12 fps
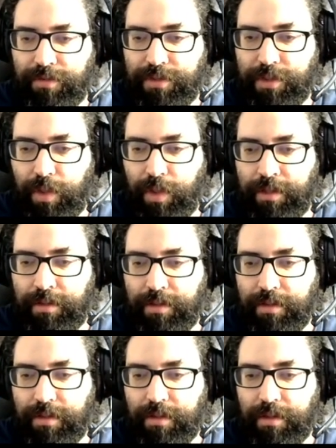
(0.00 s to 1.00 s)
of C1
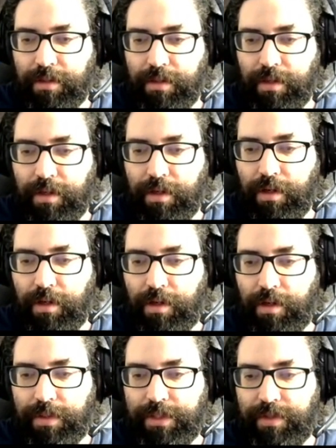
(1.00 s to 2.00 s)

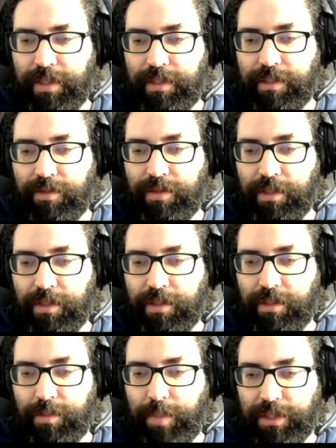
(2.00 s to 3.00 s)
restricted to
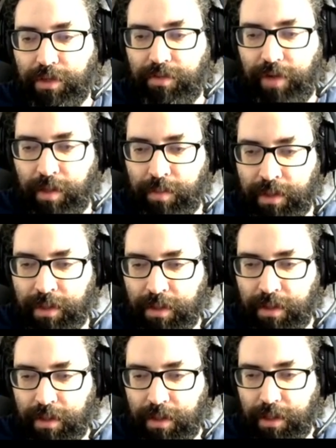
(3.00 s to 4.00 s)
the special fiber
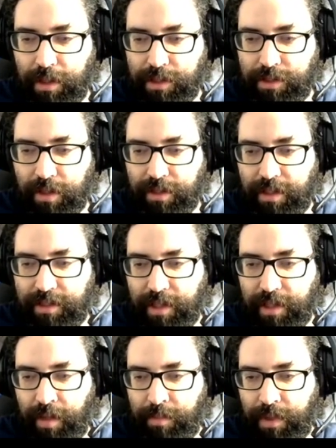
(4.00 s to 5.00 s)
is not the
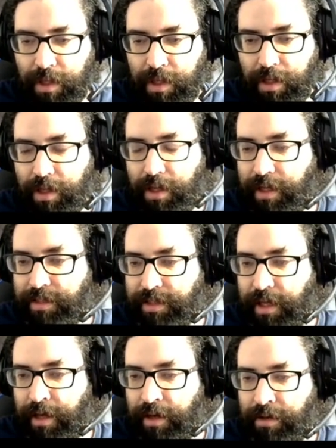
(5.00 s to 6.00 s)
same
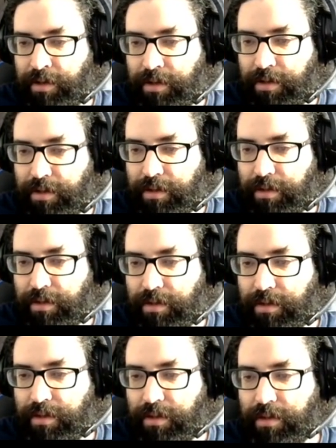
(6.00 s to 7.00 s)
as L
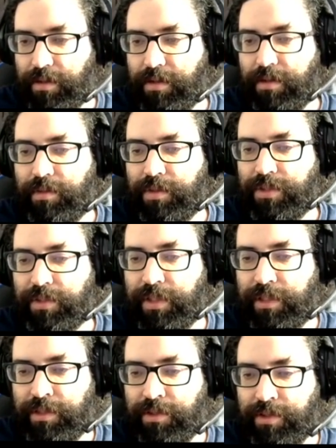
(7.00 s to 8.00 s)

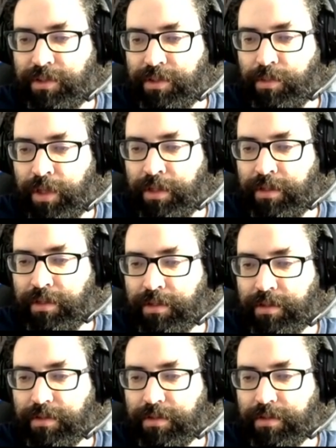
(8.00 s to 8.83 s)
restricted to C1